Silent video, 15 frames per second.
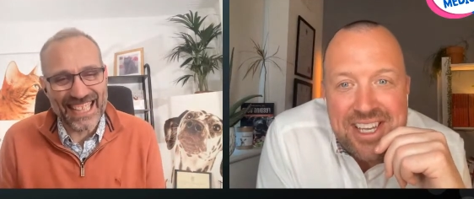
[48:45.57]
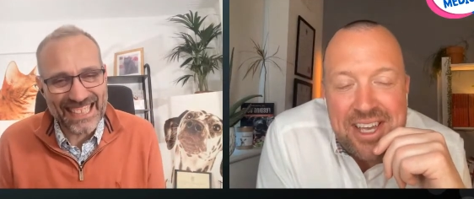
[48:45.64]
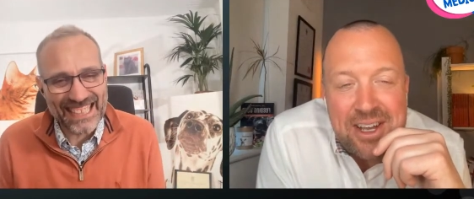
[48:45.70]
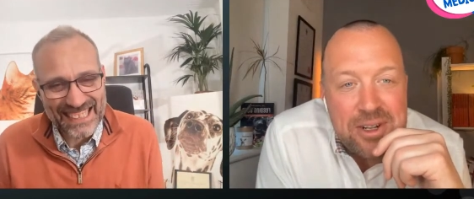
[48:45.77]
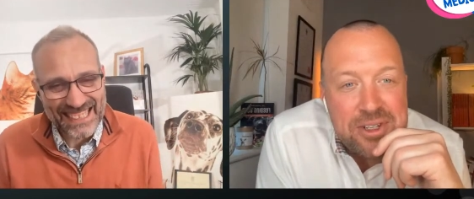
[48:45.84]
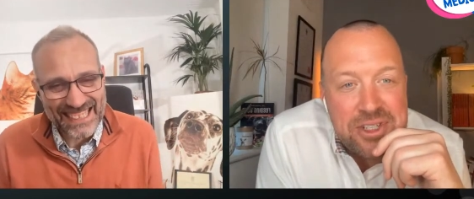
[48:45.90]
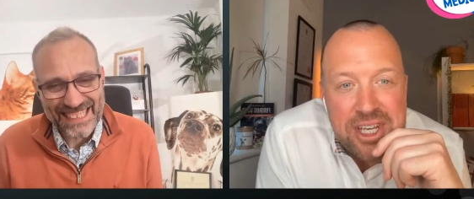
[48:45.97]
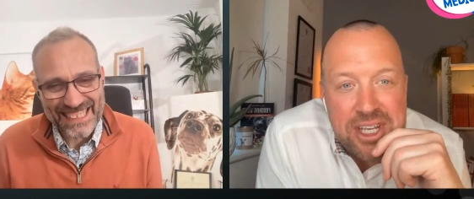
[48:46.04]
Speaker 1: Day
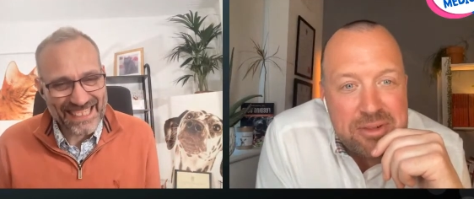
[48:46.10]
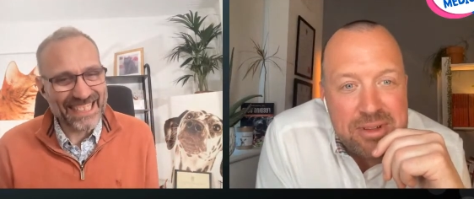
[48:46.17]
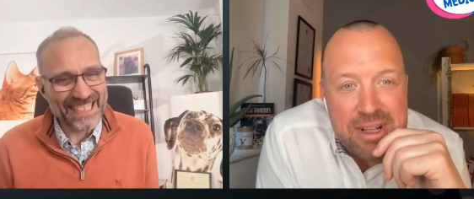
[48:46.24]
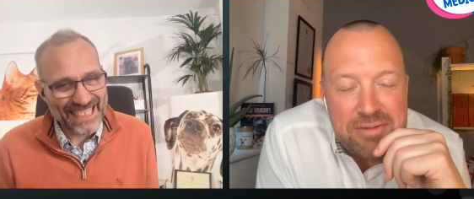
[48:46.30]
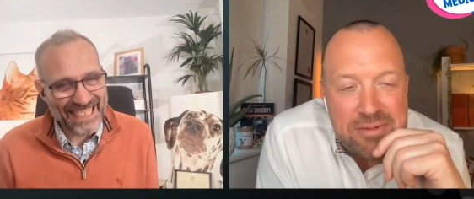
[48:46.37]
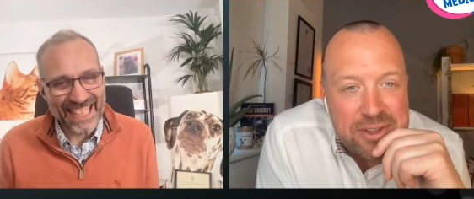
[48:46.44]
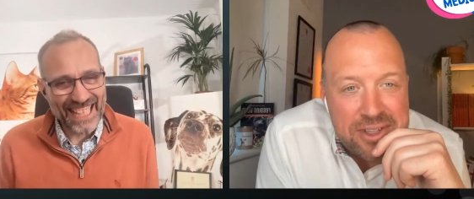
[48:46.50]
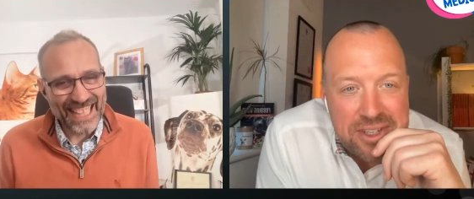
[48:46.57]
old chicks will
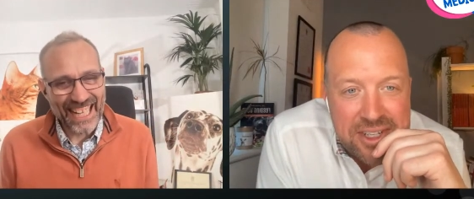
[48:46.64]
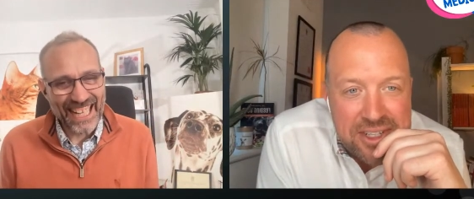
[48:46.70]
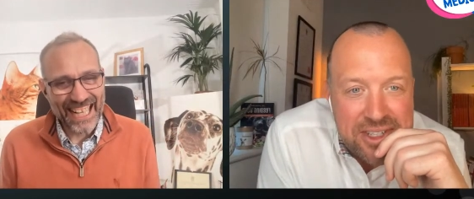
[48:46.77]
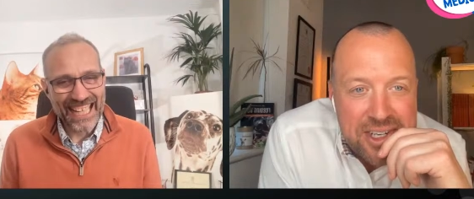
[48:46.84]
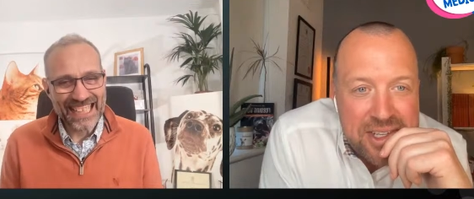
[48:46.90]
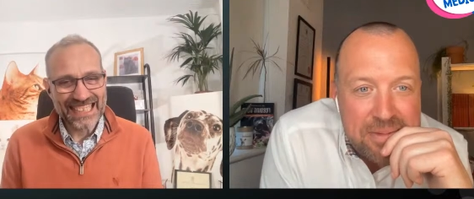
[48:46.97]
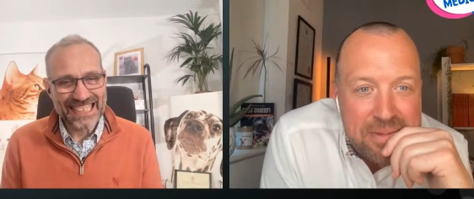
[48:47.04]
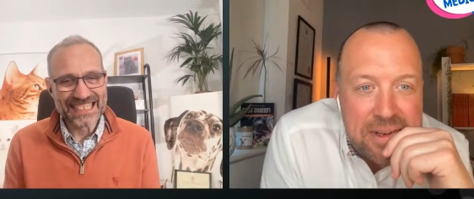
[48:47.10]
have nothing
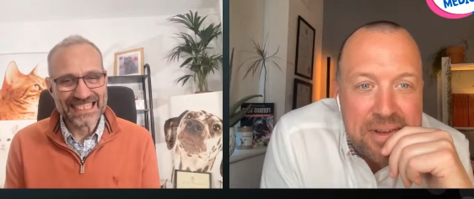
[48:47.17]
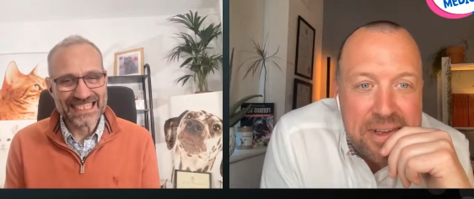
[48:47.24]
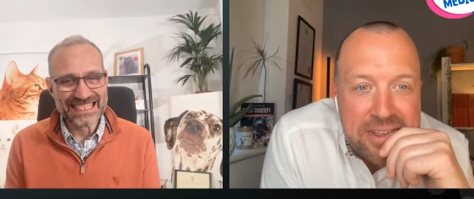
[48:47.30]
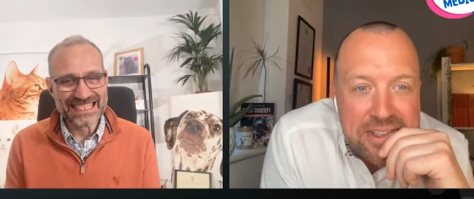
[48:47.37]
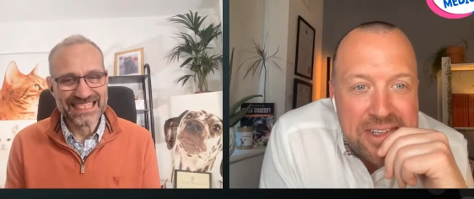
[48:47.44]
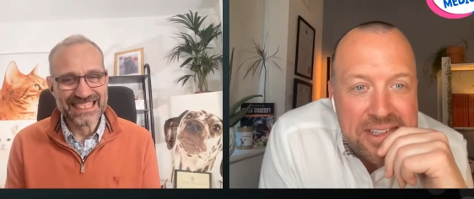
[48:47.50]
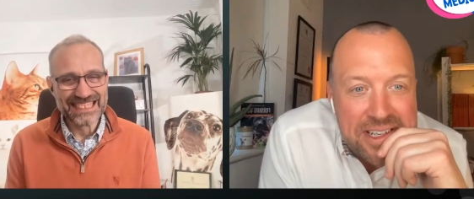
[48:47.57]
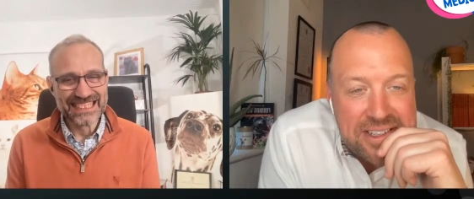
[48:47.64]
inside them anyway.
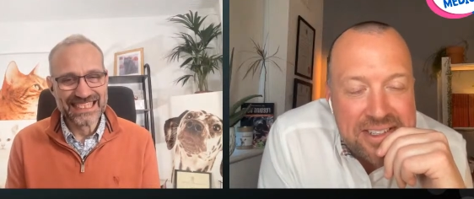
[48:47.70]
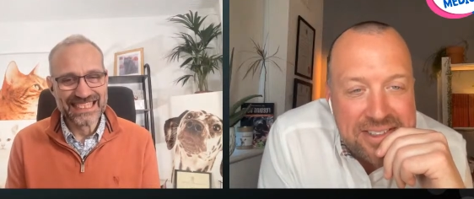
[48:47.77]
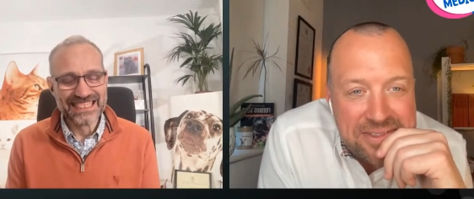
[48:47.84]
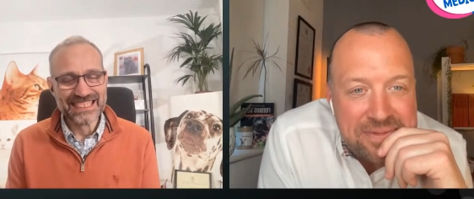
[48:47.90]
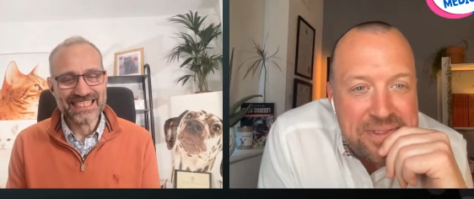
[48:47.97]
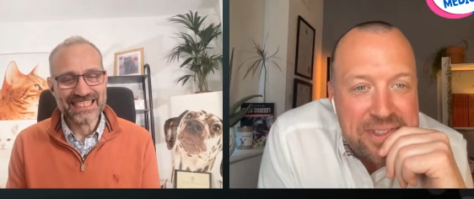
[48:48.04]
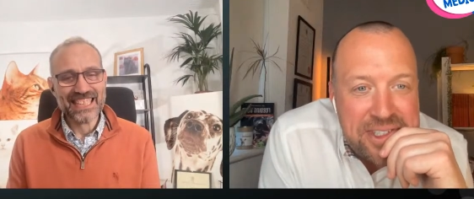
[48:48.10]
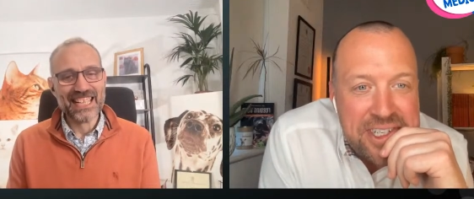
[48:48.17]
So that's
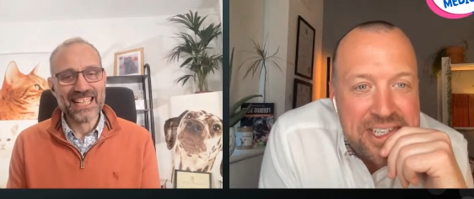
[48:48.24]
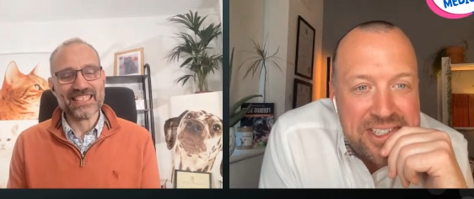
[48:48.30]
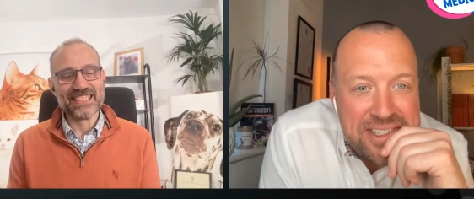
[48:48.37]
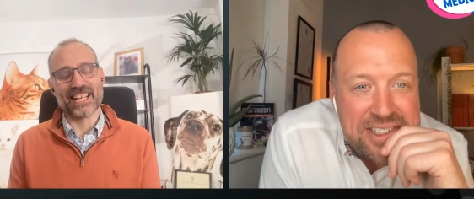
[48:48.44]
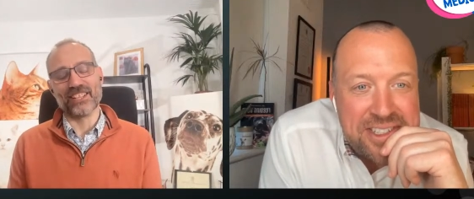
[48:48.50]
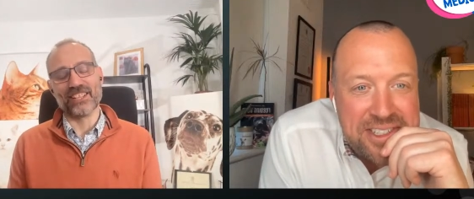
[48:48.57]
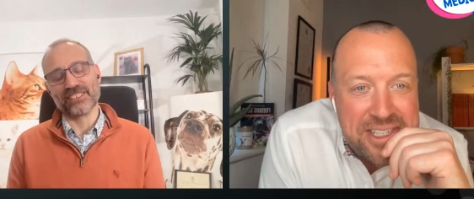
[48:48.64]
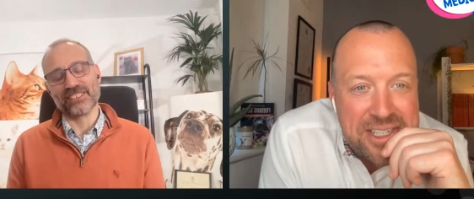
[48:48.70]
the chicks.
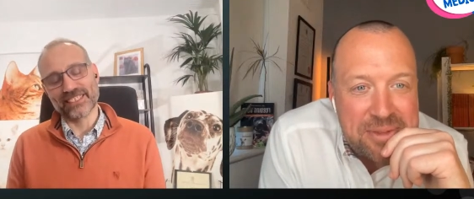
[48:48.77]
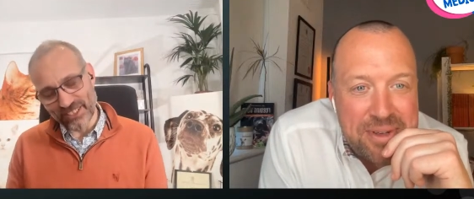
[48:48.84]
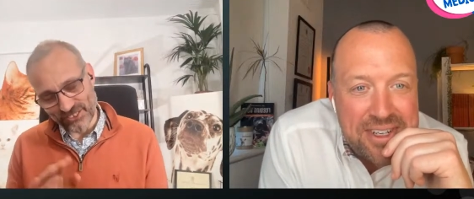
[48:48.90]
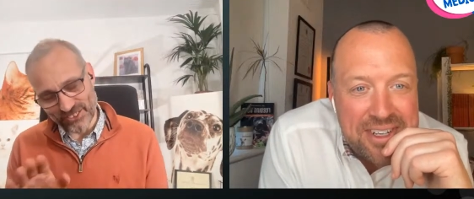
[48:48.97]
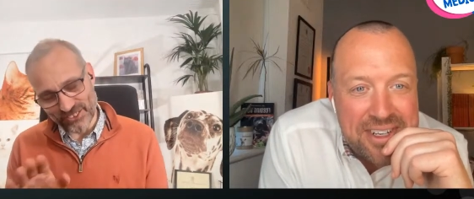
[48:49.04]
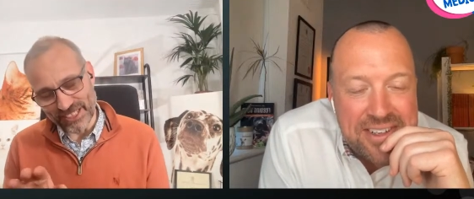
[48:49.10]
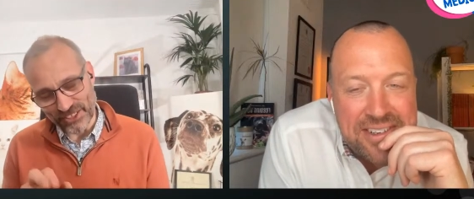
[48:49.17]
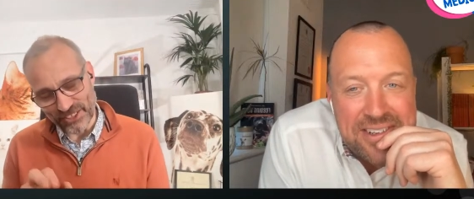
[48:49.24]
The no, chicks. Day
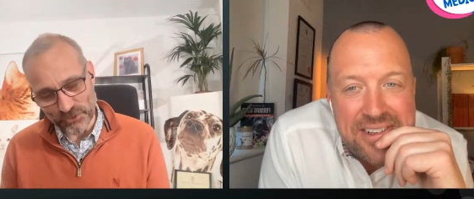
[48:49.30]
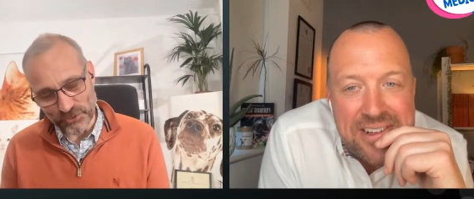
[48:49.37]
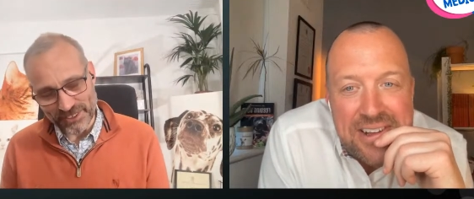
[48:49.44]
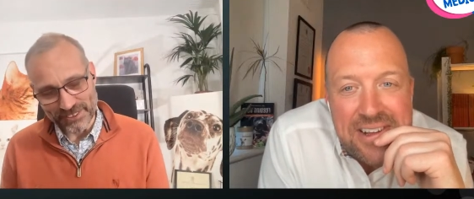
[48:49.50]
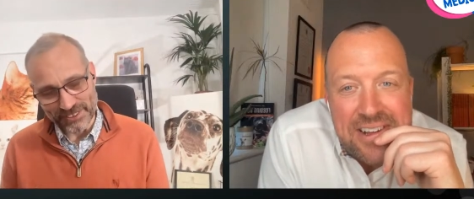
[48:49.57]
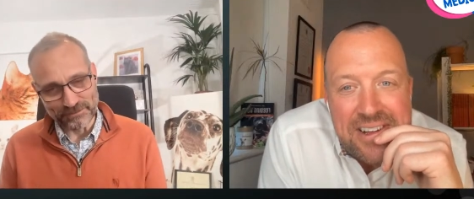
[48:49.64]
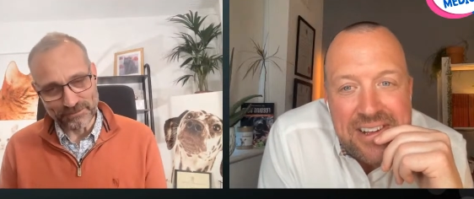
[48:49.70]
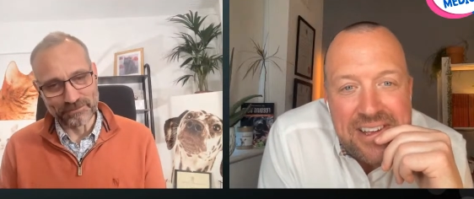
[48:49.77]
old chicks wouldn't.